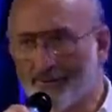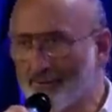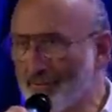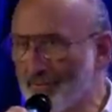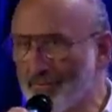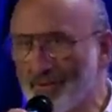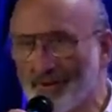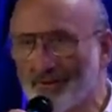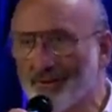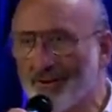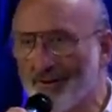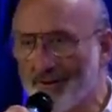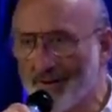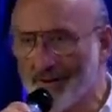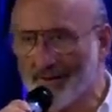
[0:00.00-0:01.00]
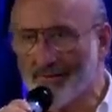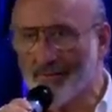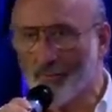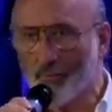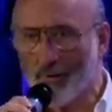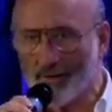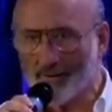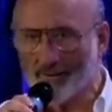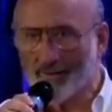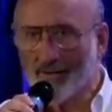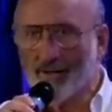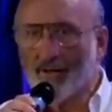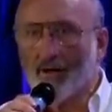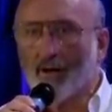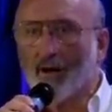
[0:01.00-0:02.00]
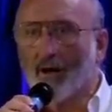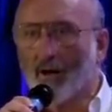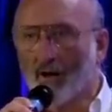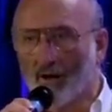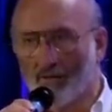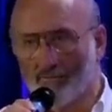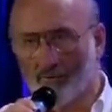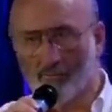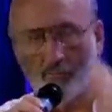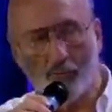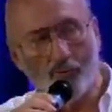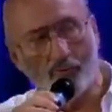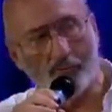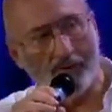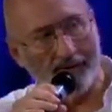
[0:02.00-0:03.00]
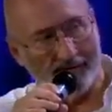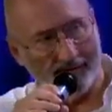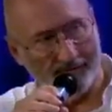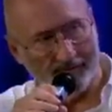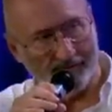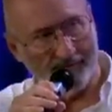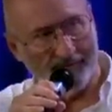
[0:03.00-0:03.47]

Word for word: you know that they're carrying the weight of a movement,